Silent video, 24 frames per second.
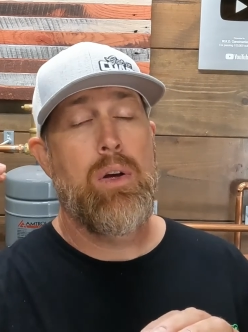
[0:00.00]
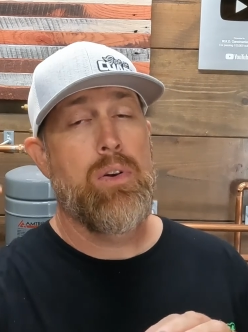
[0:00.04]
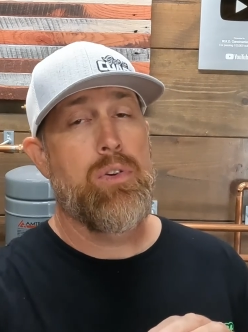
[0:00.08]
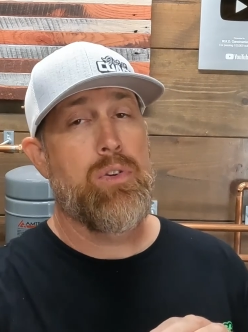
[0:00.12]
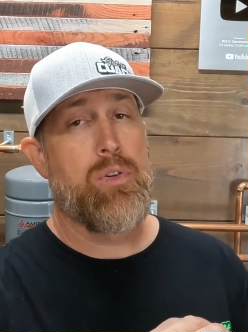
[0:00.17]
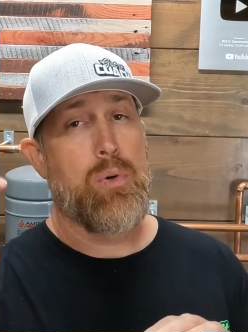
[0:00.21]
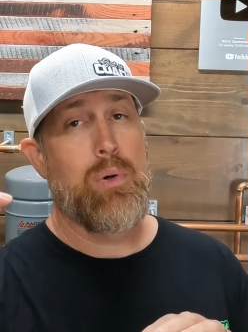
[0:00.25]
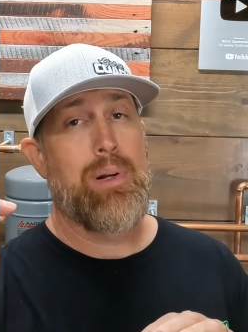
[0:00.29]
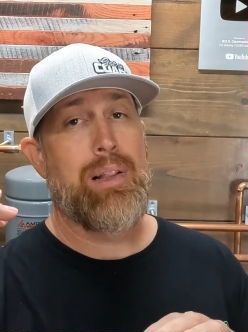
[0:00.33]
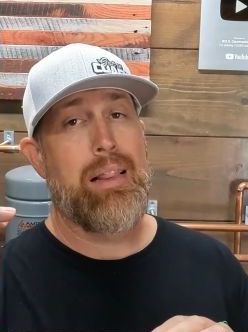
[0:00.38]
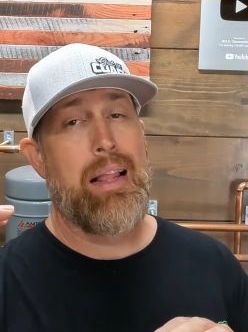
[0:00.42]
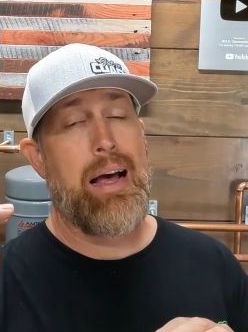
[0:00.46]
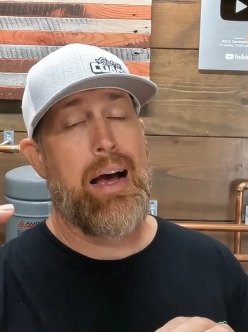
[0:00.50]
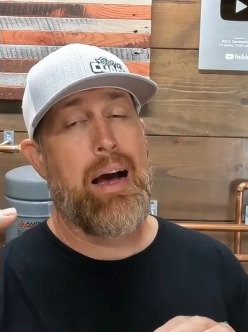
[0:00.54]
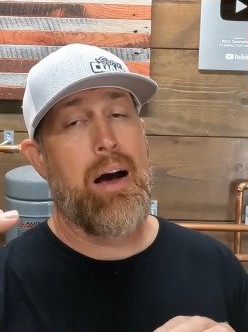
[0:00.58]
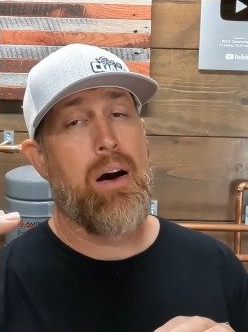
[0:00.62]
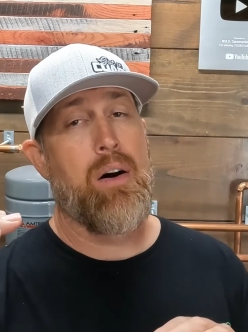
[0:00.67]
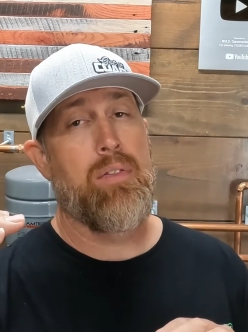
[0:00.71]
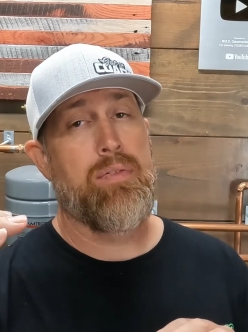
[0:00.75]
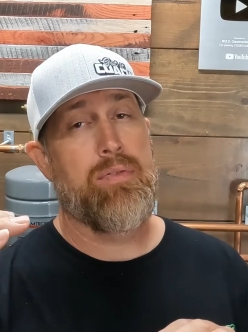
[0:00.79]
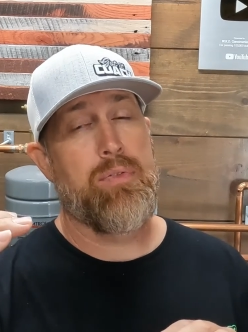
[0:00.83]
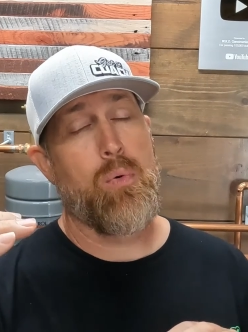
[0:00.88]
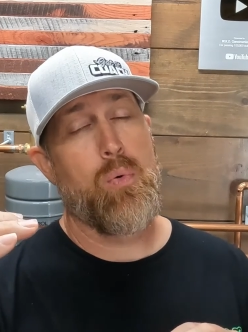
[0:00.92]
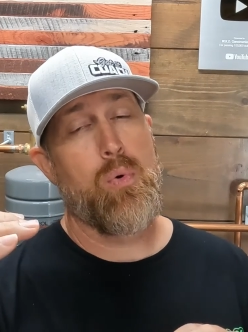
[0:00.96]
to
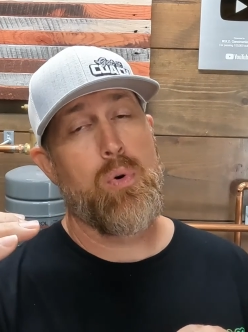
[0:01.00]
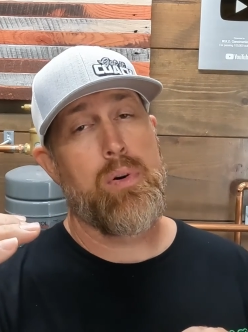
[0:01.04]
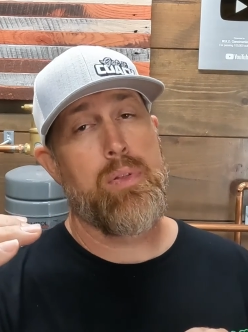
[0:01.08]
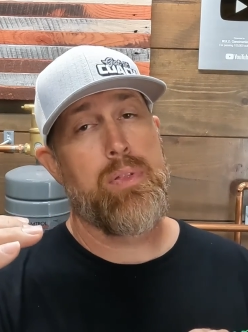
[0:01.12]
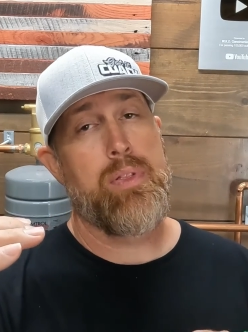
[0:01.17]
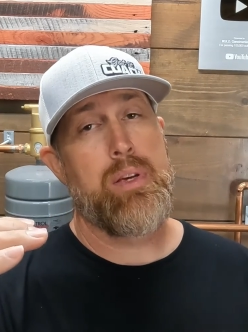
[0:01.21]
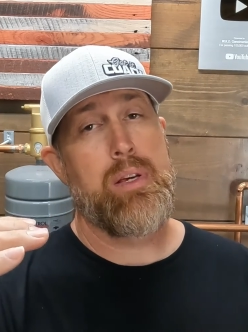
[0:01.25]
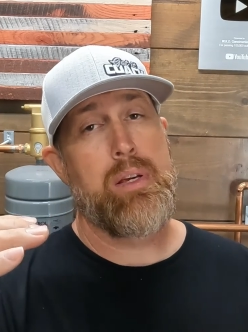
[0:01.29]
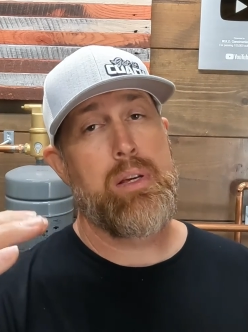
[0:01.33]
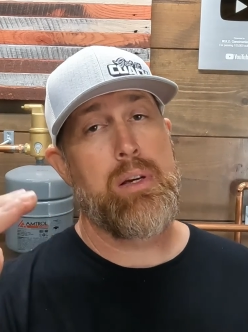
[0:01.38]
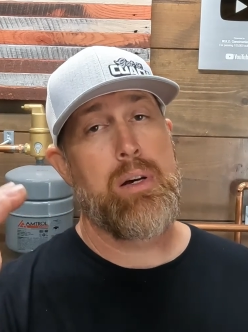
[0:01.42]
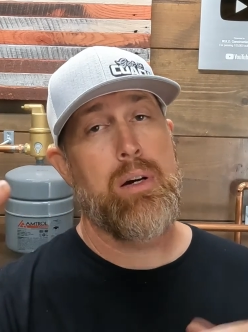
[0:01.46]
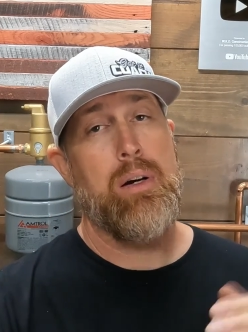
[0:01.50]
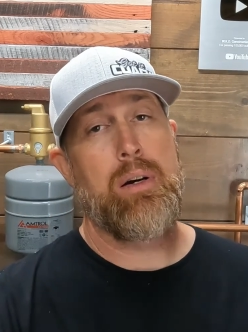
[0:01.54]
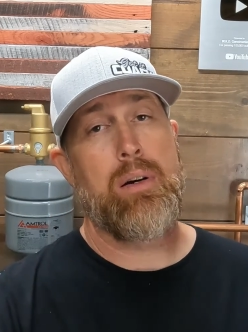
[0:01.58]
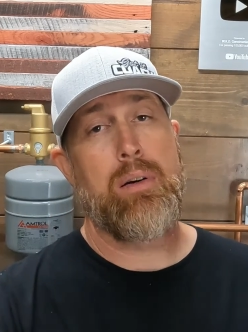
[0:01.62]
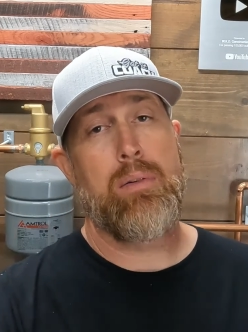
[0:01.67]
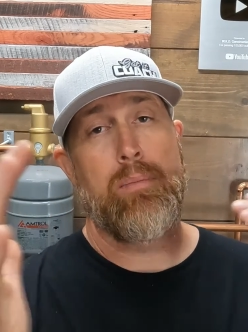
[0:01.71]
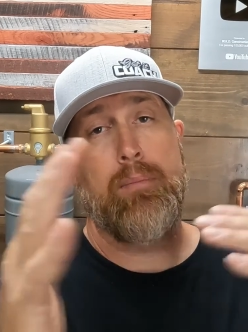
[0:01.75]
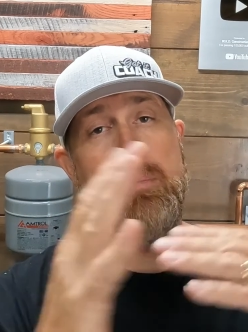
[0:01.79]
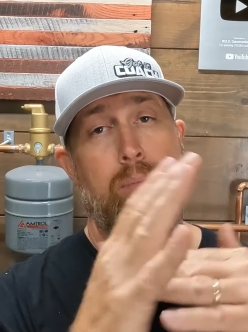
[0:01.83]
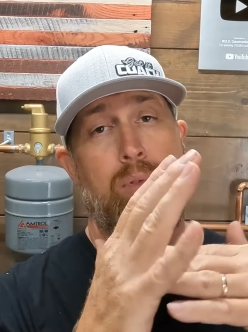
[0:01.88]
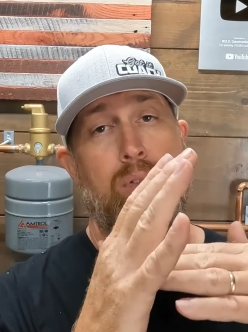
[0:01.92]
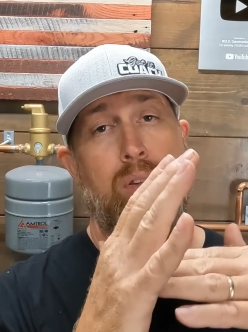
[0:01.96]
allow for the
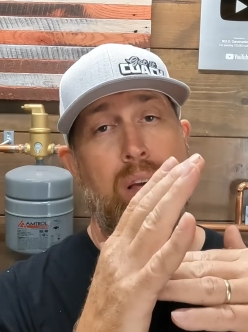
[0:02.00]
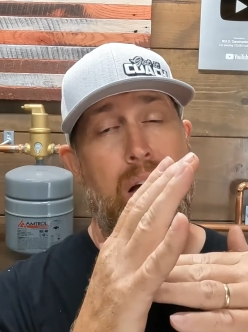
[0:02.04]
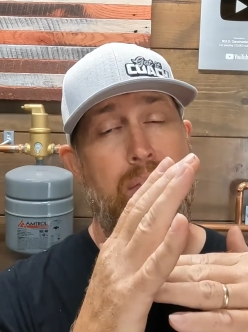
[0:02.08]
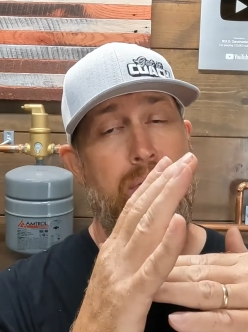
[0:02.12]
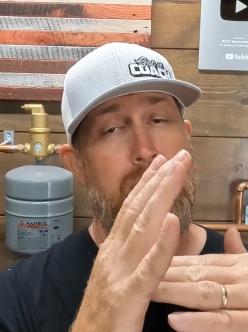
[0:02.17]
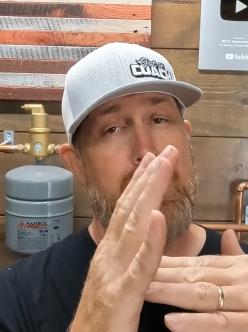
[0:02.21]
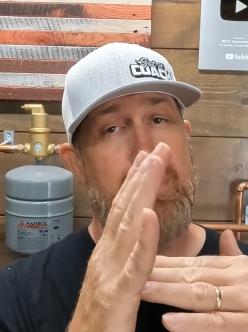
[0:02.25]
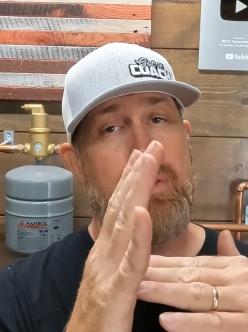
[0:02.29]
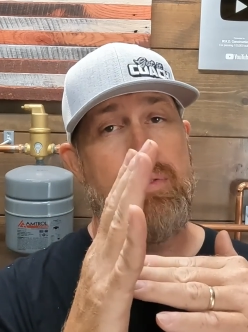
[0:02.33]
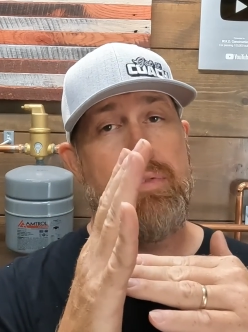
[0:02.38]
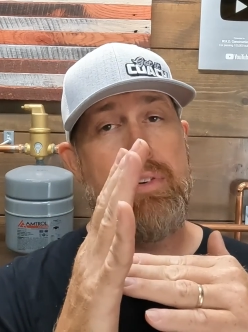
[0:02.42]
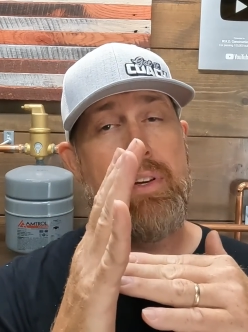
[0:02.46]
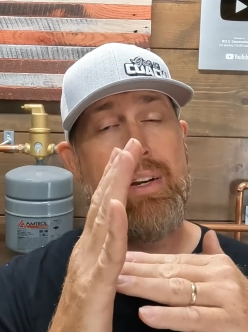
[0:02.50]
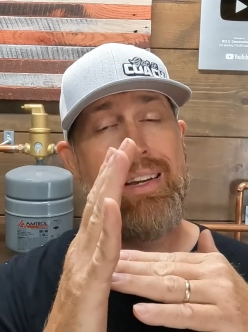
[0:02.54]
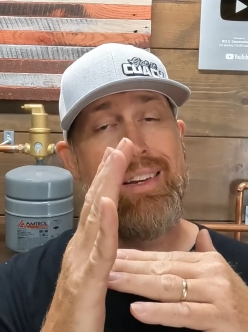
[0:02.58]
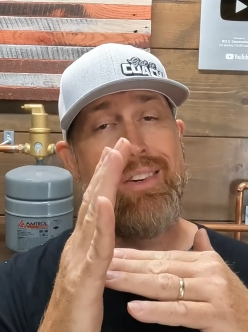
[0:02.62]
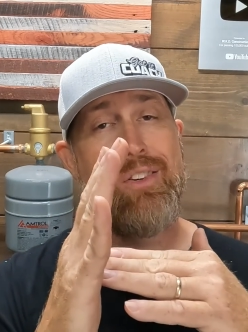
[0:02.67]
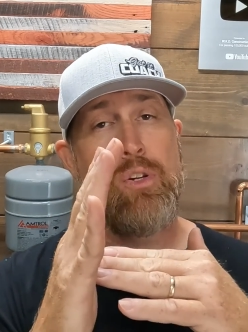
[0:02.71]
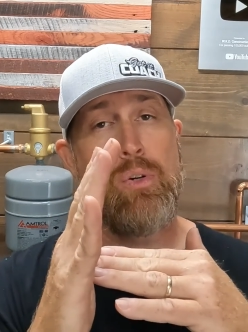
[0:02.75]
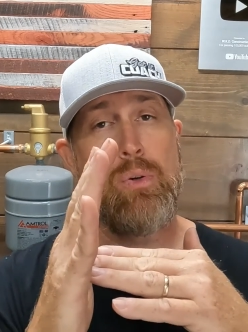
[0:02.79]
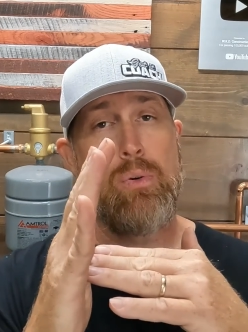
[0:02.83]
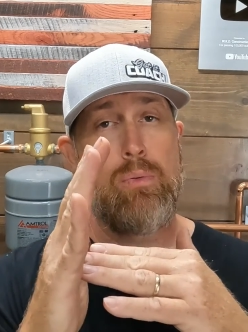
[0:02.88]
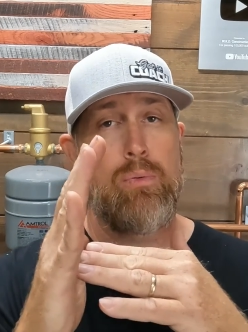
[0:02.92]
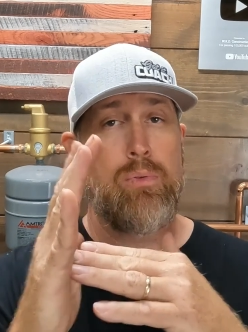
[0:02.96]
soffit to fit
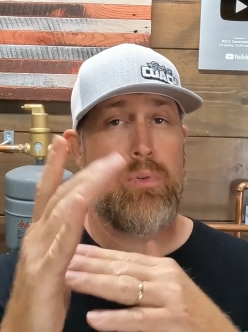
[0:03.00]
into.